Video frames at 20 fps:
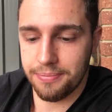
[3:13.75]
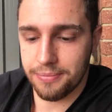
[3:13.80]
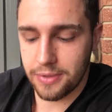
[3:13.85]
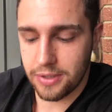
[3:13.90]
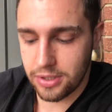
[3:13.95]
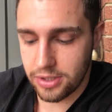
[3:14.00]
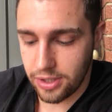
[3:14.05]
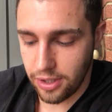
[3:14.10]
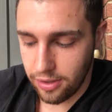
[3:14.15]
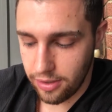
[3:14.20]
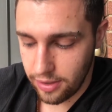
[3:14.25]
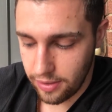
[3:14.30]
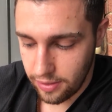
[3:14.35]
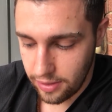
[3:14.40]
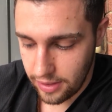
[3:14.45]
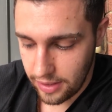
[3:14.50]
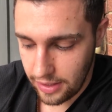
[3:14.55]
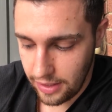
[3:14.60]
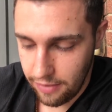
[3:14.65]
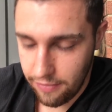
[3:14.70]
So
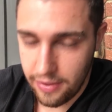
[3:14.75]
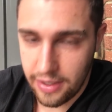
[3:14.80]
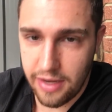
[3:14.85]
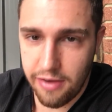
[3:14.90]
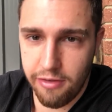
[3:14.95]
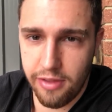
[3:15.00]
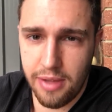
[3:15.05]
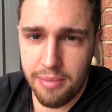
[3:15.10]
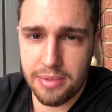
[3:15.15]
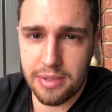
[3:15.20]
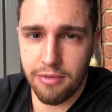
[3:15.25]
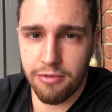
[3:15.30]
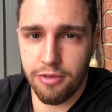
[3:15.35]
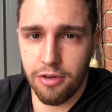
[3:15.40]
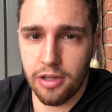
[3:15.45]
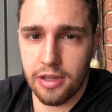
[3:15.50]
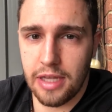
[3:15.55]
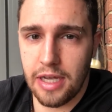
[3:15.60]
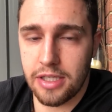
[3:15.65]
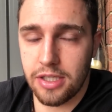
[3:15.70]
even giving them some
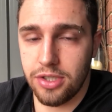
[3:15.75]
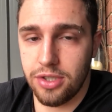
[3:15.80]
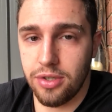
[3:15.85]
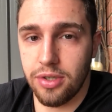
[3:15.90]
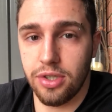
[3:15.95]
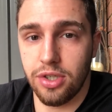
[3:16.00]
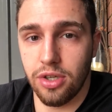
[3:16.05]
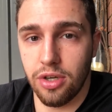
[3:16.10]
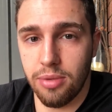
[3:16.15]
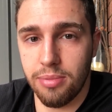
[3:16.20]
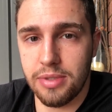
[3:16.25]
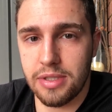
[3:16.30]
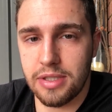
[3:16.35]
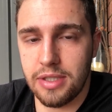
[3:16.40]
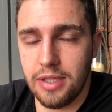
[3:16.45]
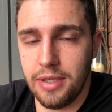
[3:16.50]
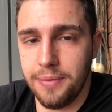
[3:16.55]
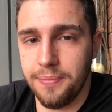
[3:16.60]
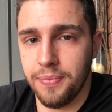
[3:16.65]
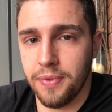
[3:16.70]
fertilizer during
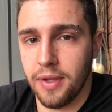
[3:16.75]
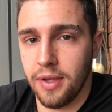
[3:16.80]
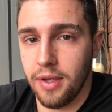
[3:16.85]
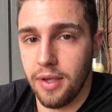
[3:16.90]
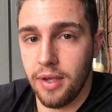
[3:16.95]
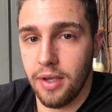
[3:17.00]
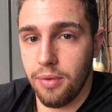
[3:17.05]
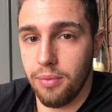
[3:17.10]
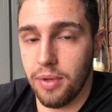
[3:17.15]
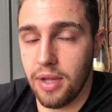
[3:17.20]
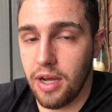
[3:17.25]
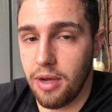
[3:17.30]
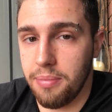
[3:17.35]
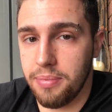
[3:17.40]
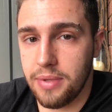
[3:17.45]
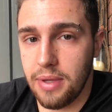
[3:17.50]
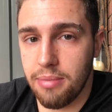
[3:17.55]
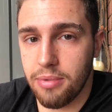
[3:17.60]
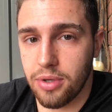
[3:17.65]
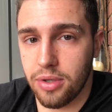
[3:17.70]
dormancy will help
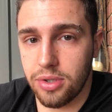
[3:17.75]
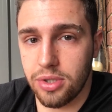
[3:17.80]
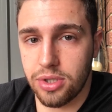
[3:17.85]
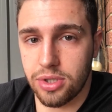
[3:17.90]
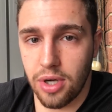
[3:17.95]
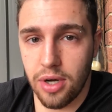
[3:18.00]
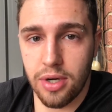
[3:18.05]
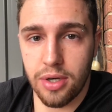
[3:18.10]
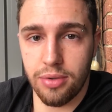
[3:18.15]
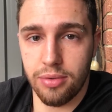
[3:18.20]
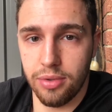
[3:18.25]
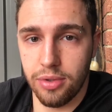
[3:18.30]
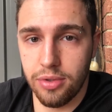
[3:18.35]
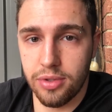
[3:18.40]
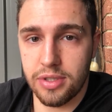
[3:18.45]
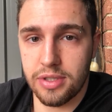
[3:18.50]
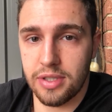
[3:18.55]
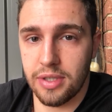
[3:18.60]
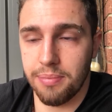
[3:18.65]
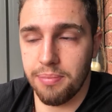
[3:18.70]
them grow stronger
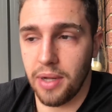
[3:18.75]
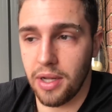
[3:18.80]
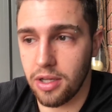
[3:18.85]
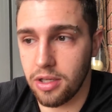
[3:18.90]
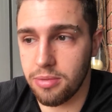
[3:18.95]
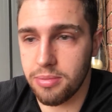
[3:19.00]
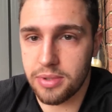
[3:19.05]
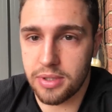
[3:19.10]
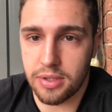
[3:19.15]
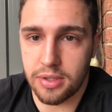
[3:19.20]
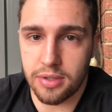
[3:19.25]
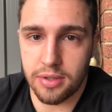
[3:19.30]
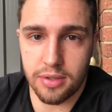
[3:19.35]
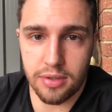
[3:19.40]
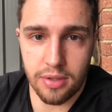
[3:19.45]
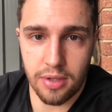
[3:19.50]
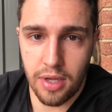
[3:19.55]
roots and bulbs and